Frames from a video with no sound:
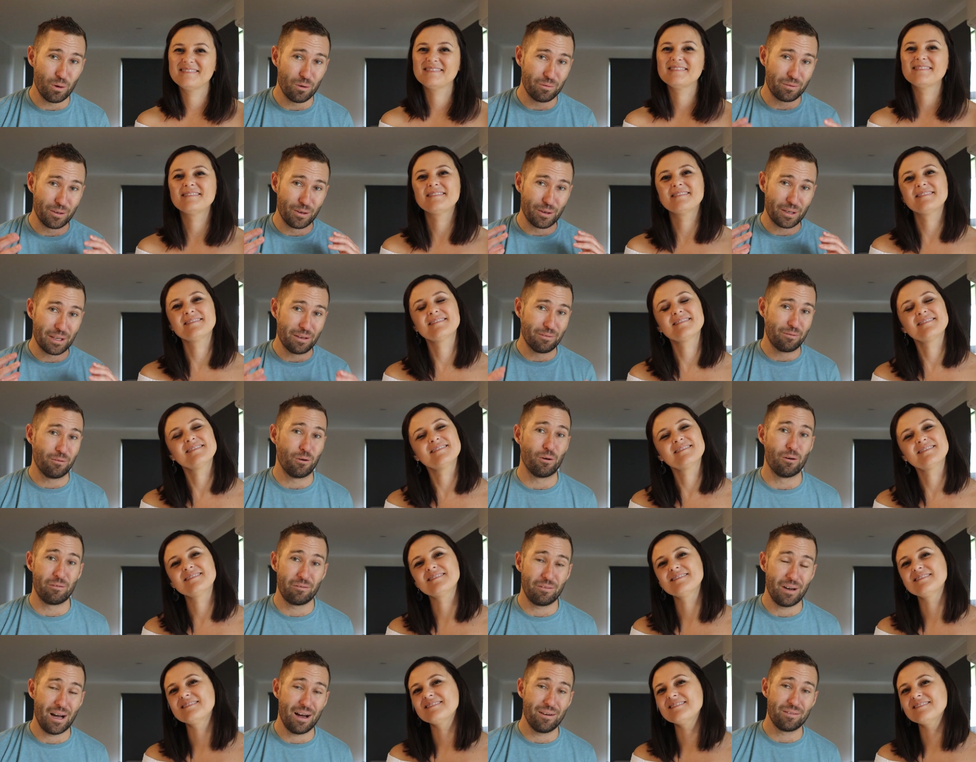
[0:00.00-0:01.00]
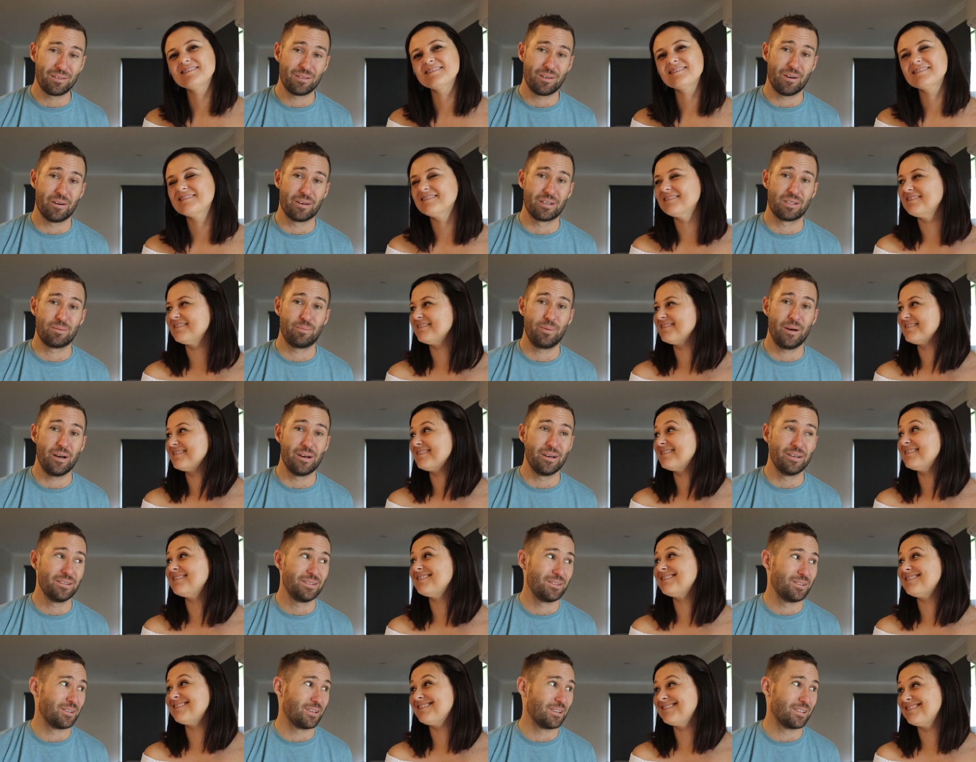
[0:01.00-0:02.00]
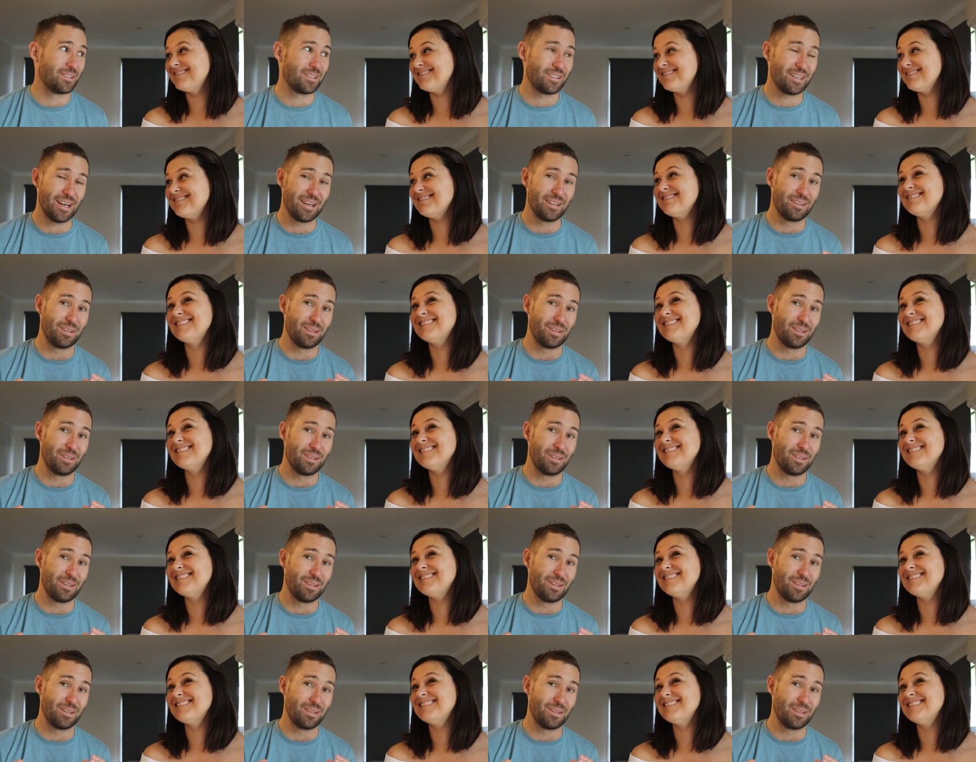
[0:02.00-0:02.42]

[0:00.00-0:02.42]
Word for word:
Speaker 1: Or if you're looking for a five star experience, you could stay